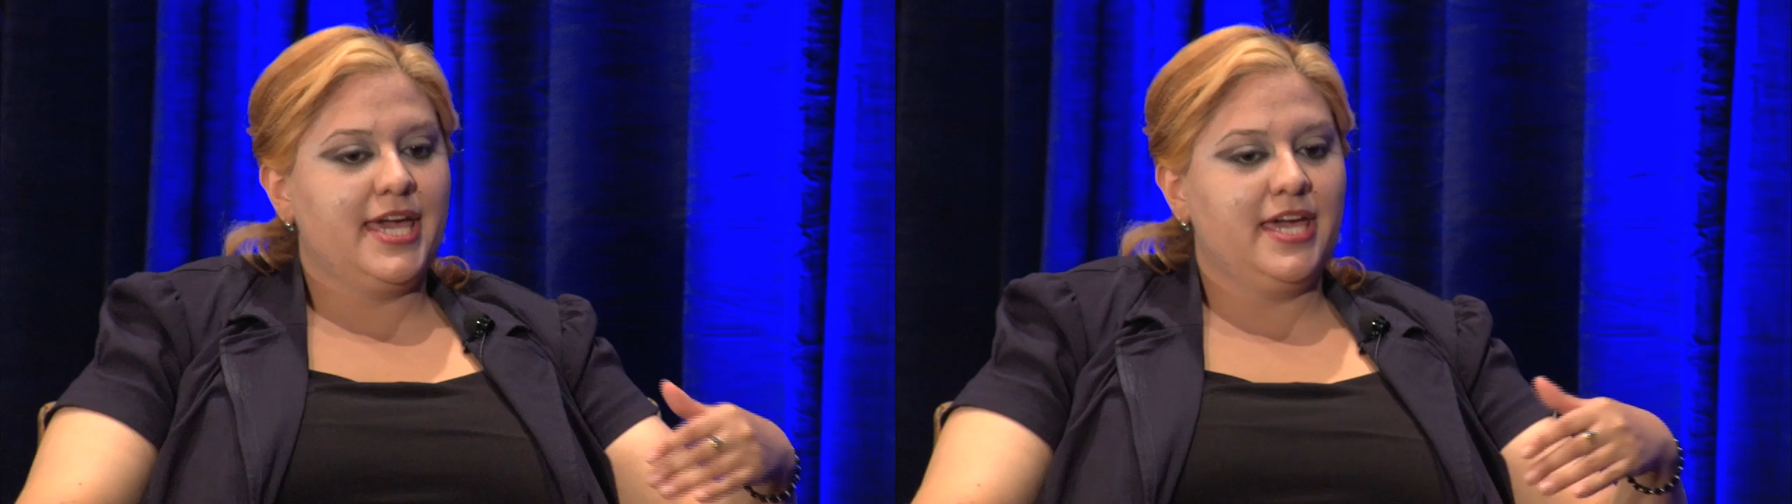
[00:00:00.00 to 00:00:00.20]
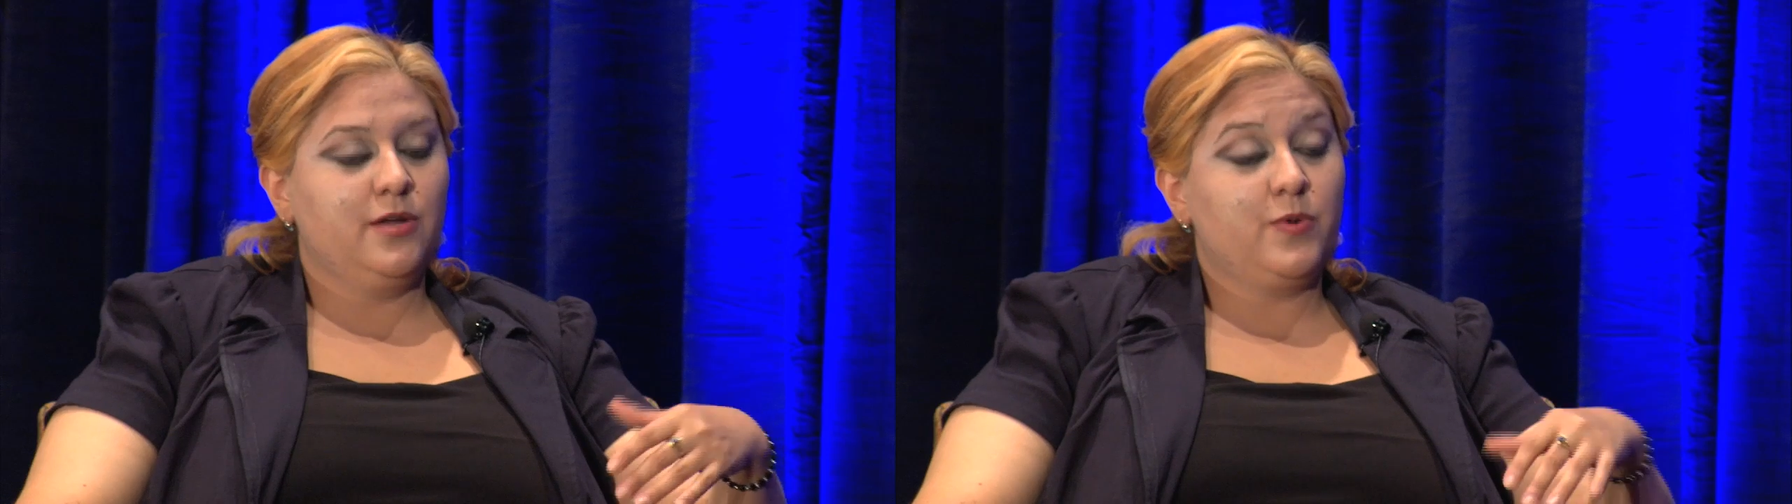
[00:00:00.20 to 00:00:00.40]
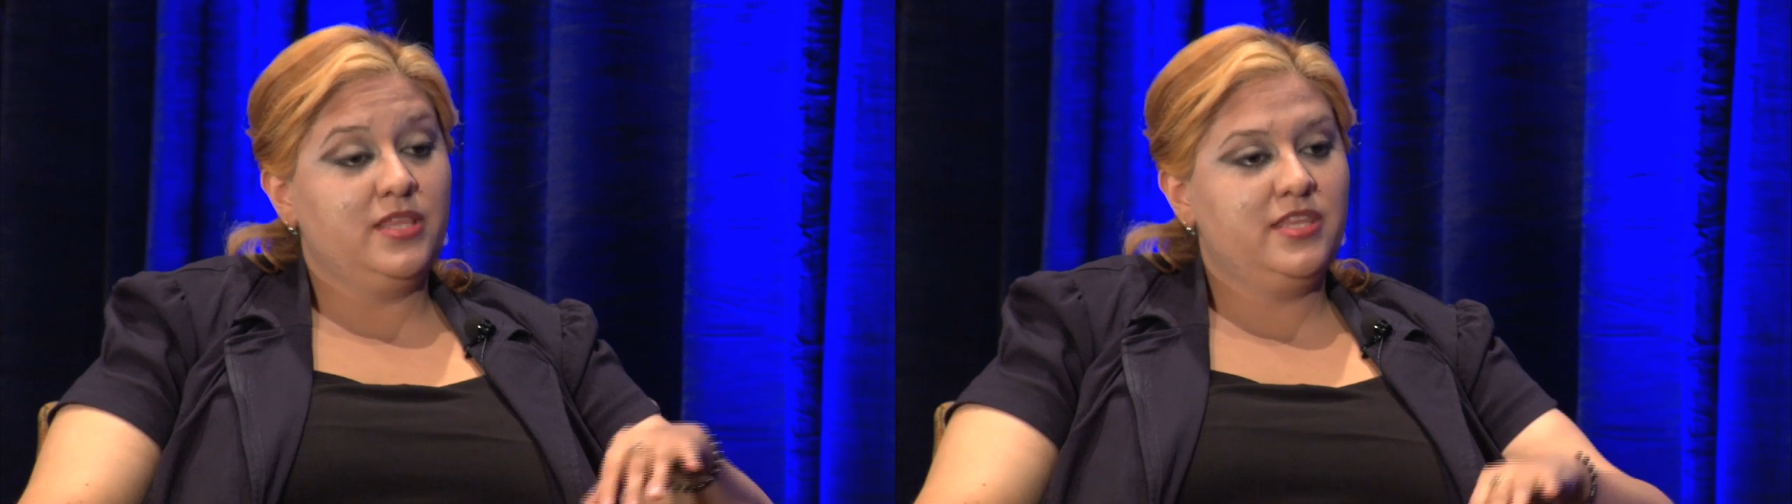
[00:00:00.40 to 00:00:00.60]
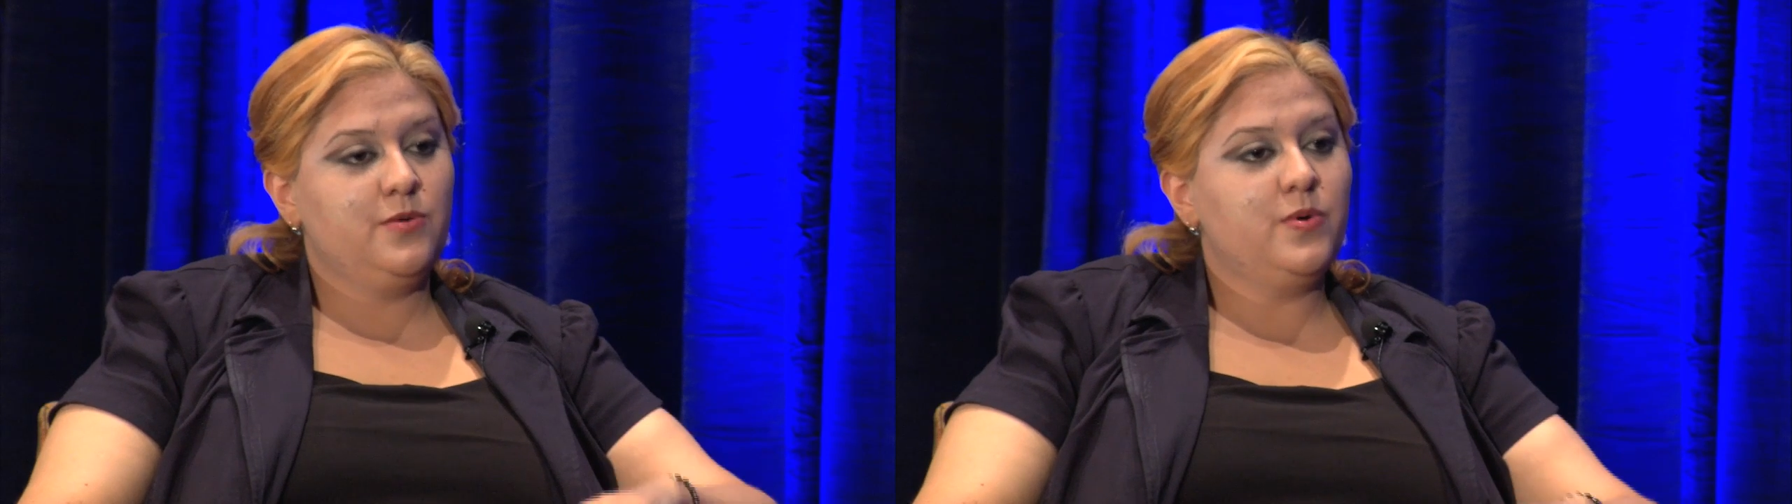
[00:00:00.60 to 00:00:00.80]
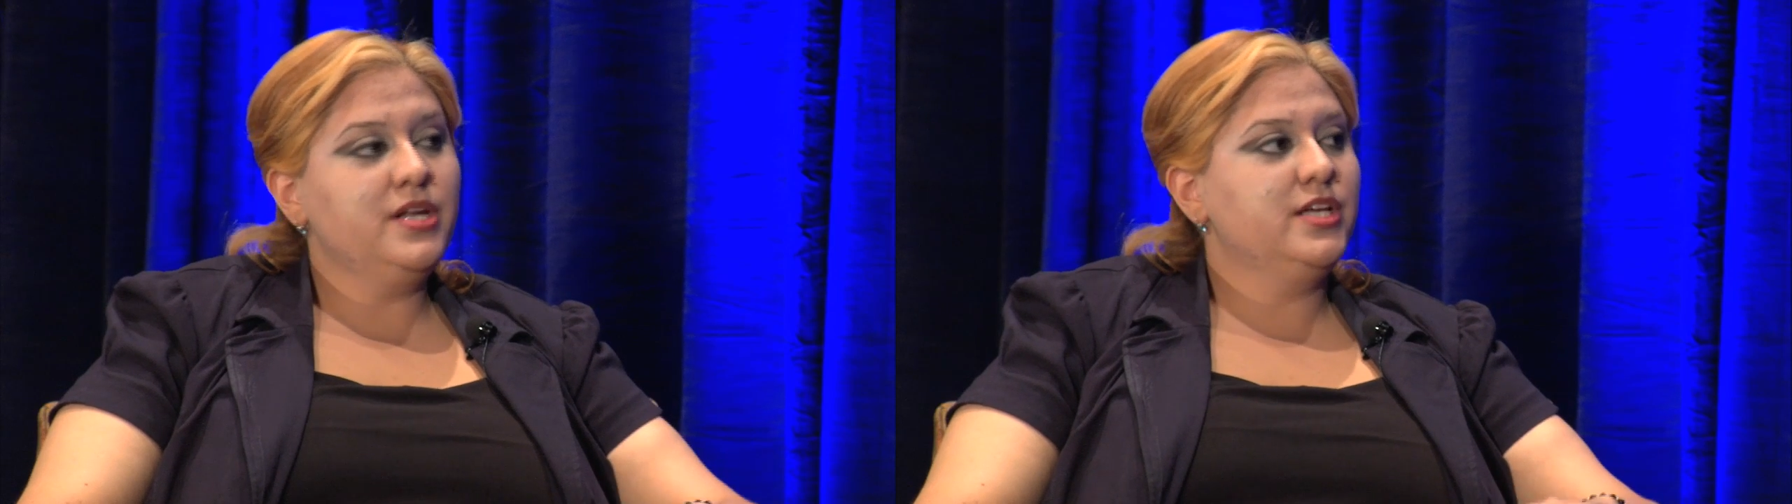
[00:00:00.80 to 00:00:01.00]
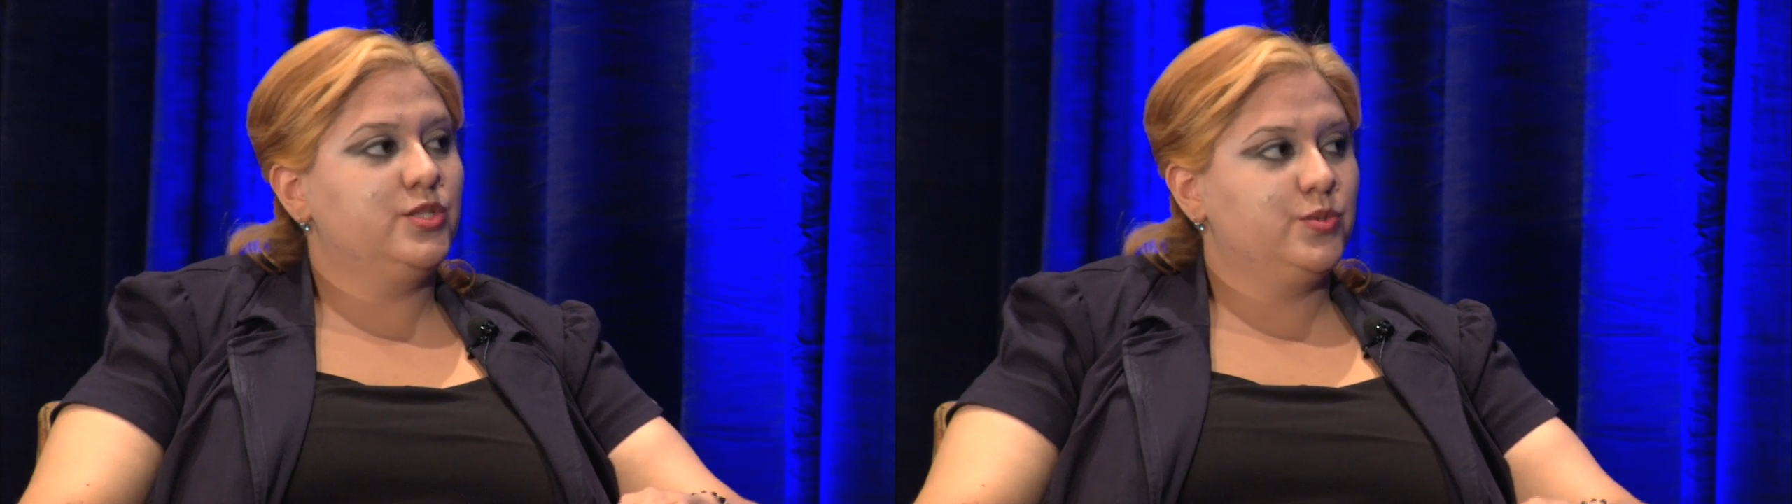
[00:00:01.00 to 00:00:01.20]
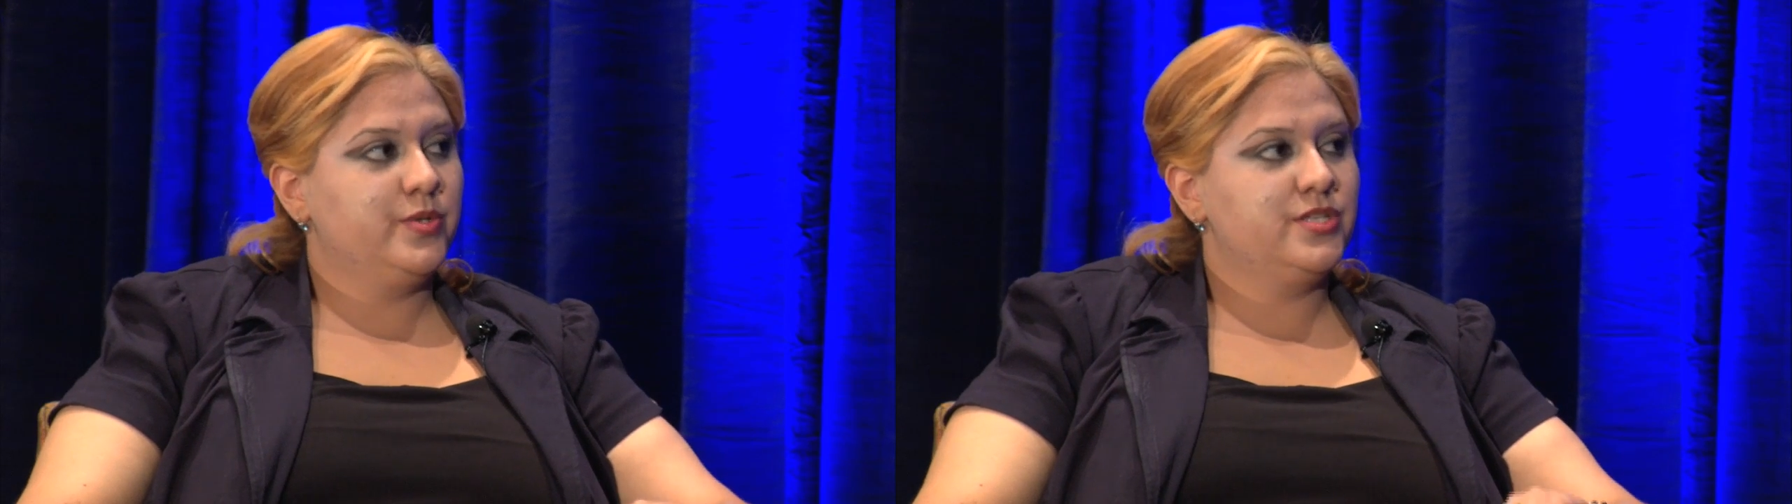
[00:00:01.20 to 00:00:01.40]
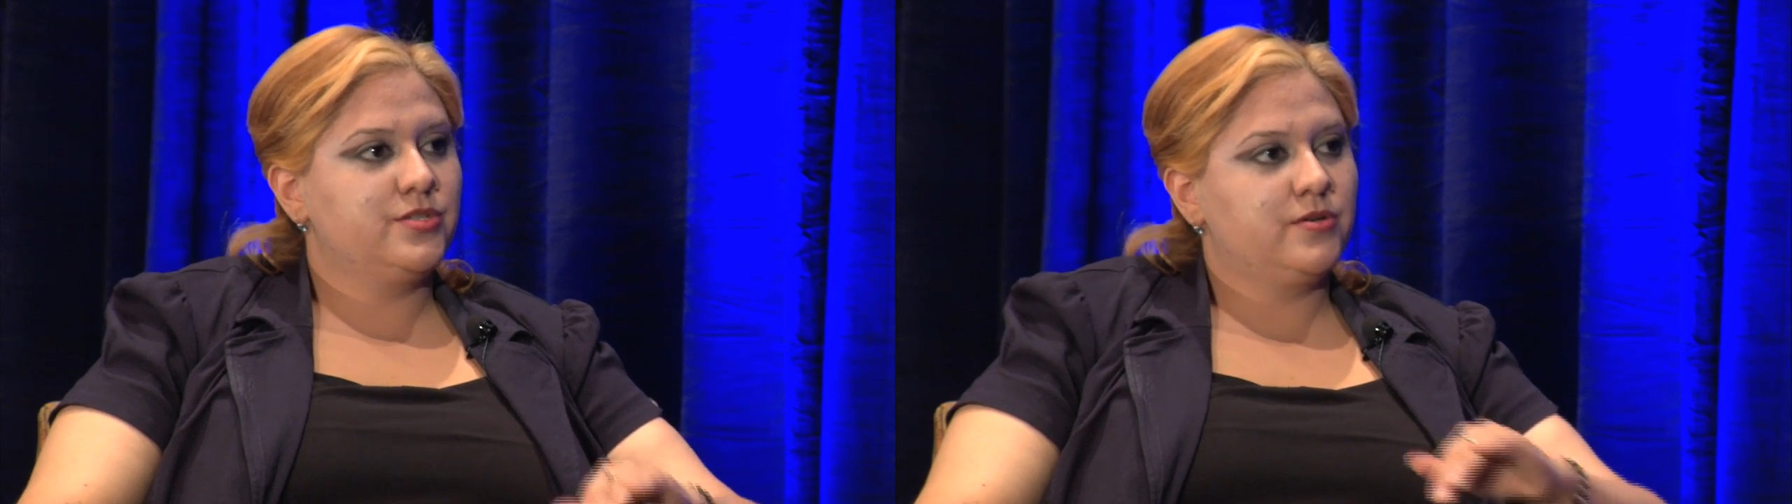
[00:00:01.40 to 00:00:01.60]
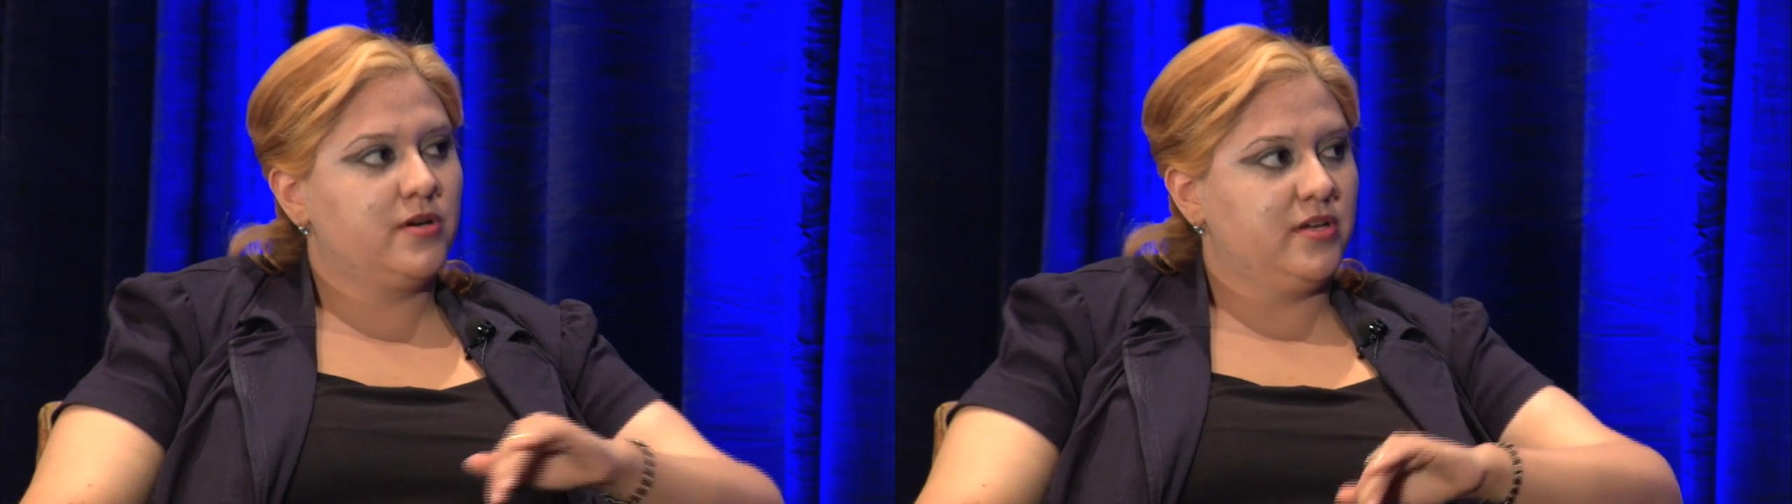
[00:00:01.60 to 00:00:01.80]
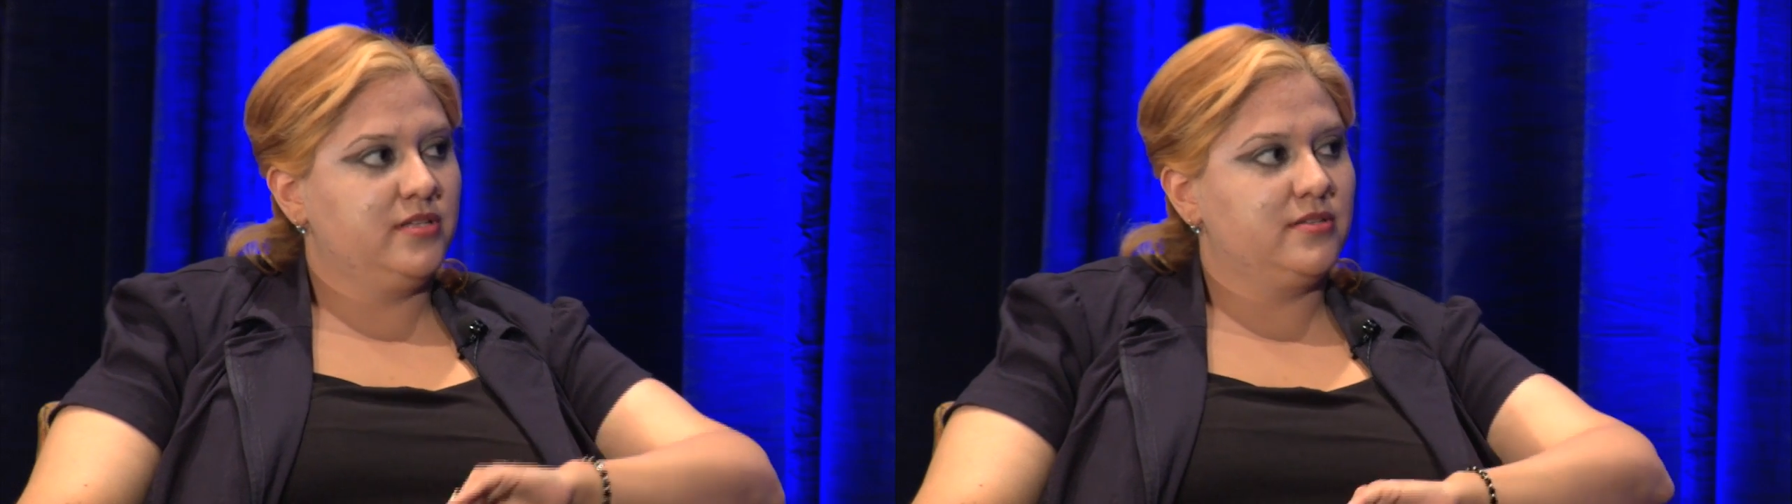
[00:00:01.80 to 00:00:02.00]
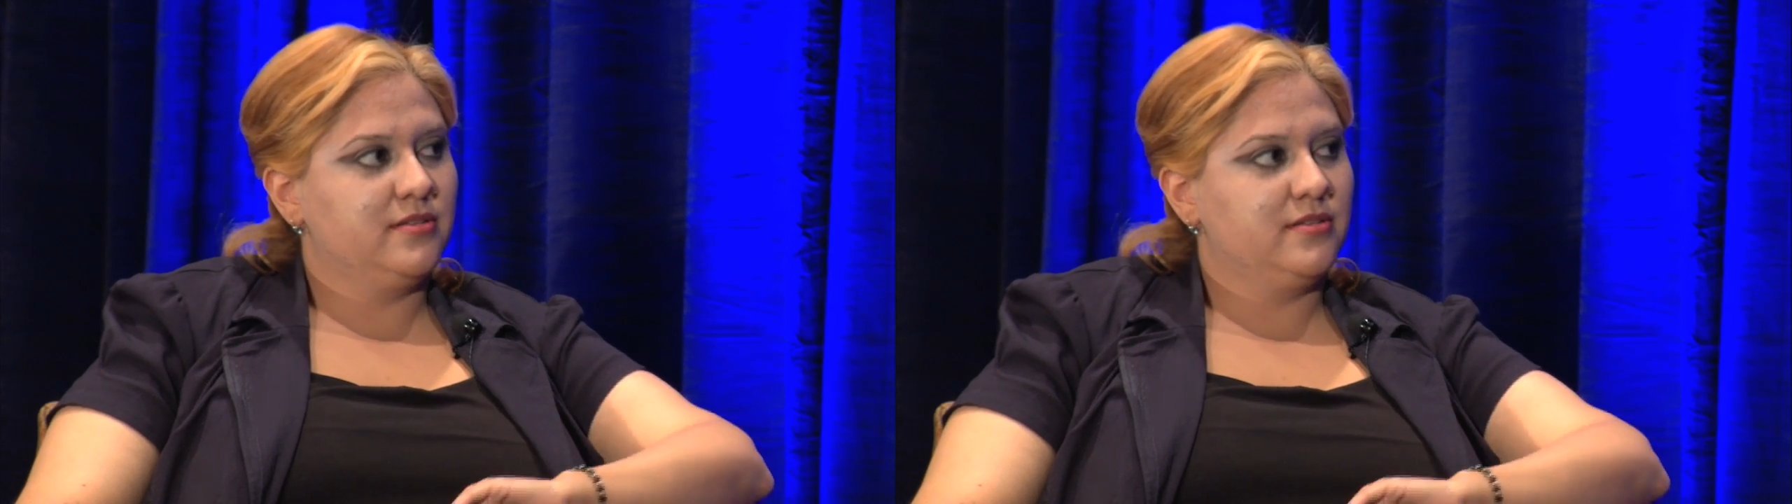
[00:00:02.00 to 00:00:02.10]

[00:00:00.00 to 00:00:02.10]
And what they want to do is to cut